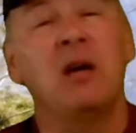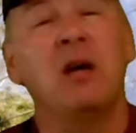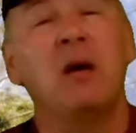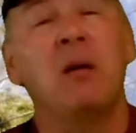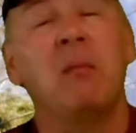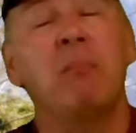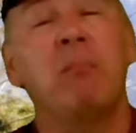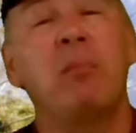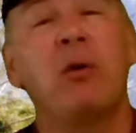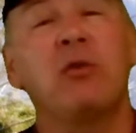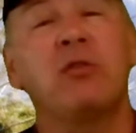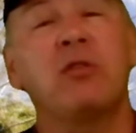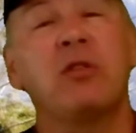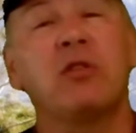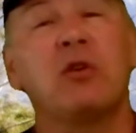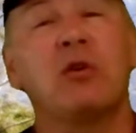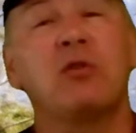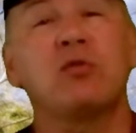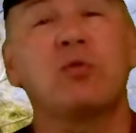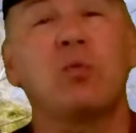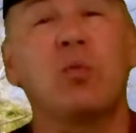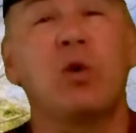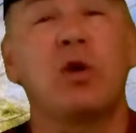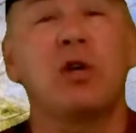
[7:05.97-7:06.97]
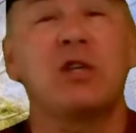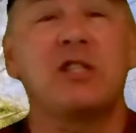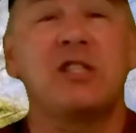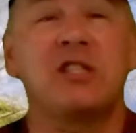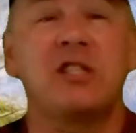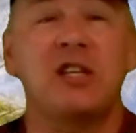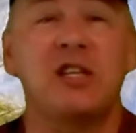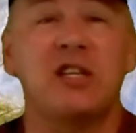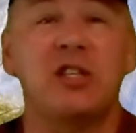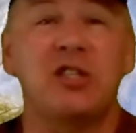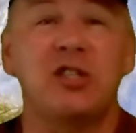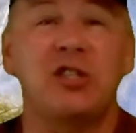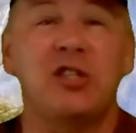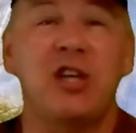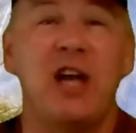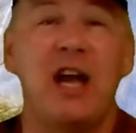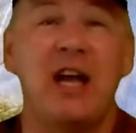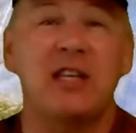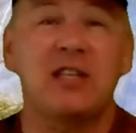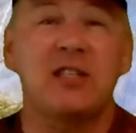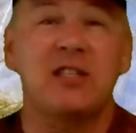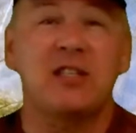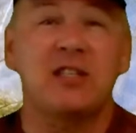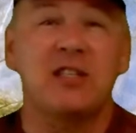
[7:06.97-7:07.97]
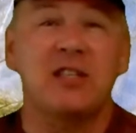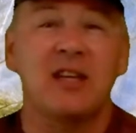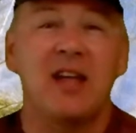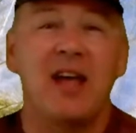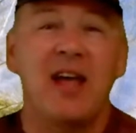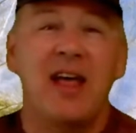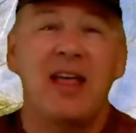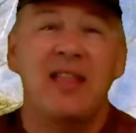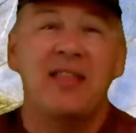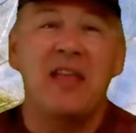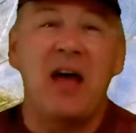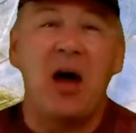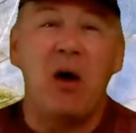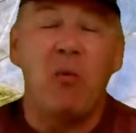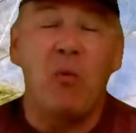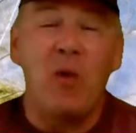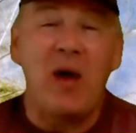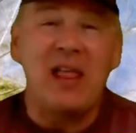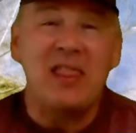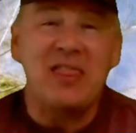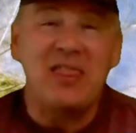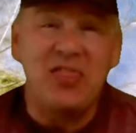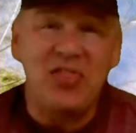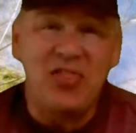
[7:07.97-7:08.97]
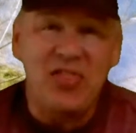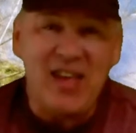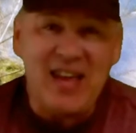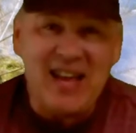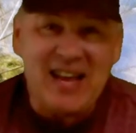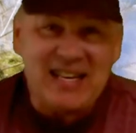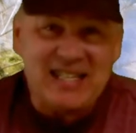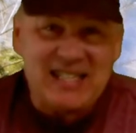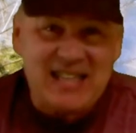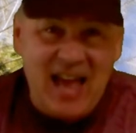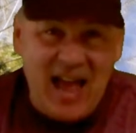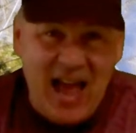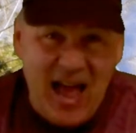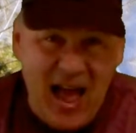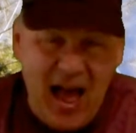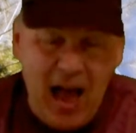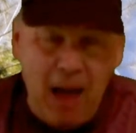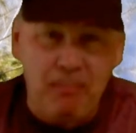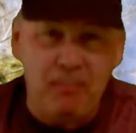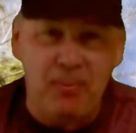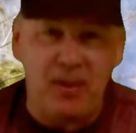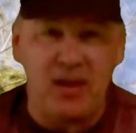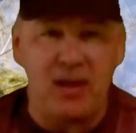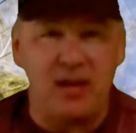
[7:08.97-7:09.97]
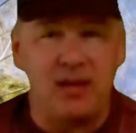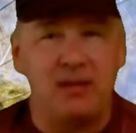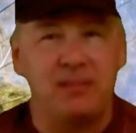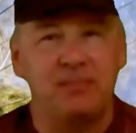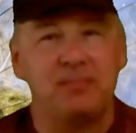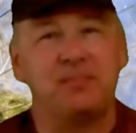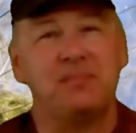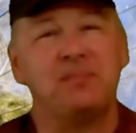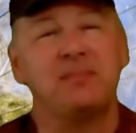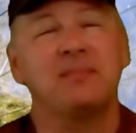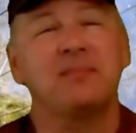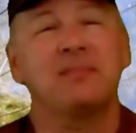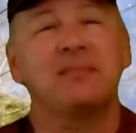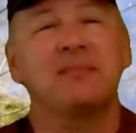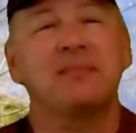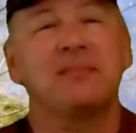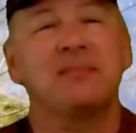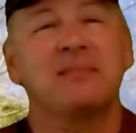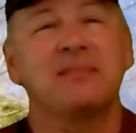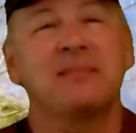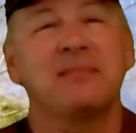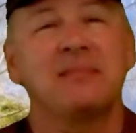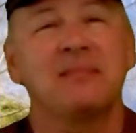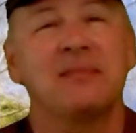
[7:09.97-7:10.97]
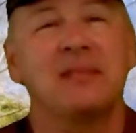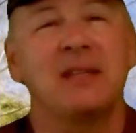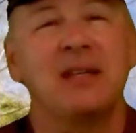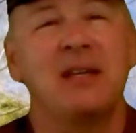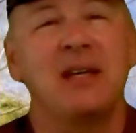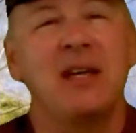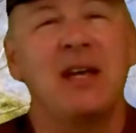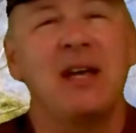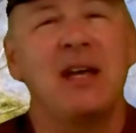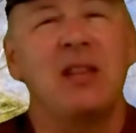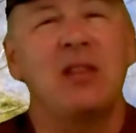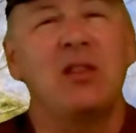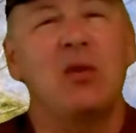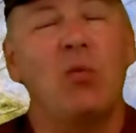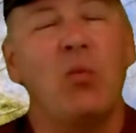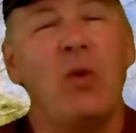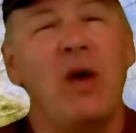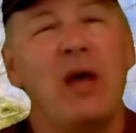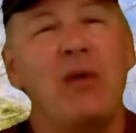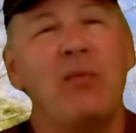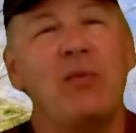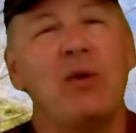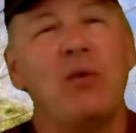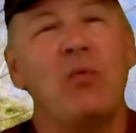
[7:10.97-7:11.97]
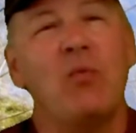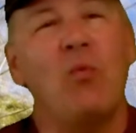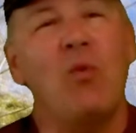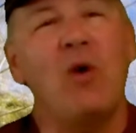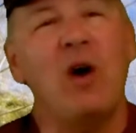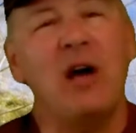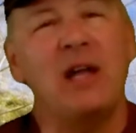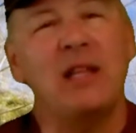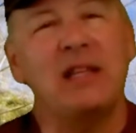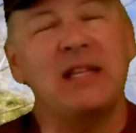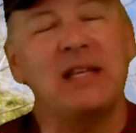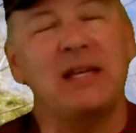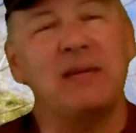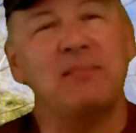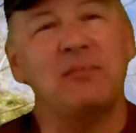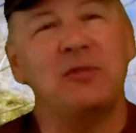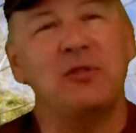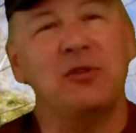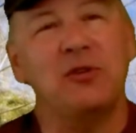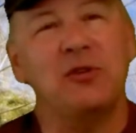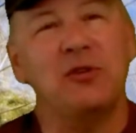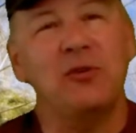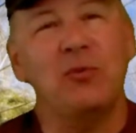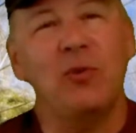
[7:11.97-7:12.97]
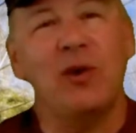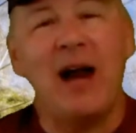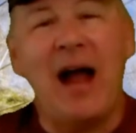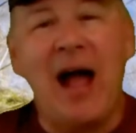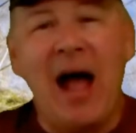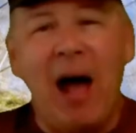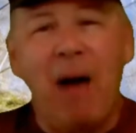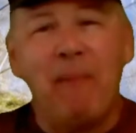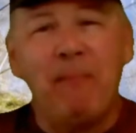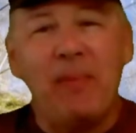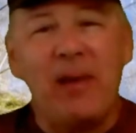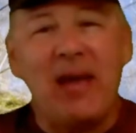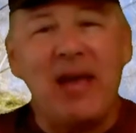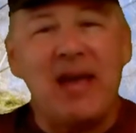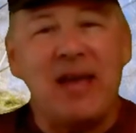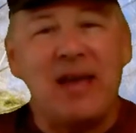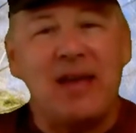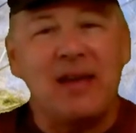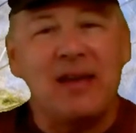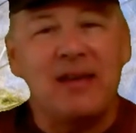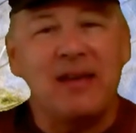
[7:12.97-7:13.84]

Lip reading: Both of those words suggest that when things happen the way we want them to, we're happy.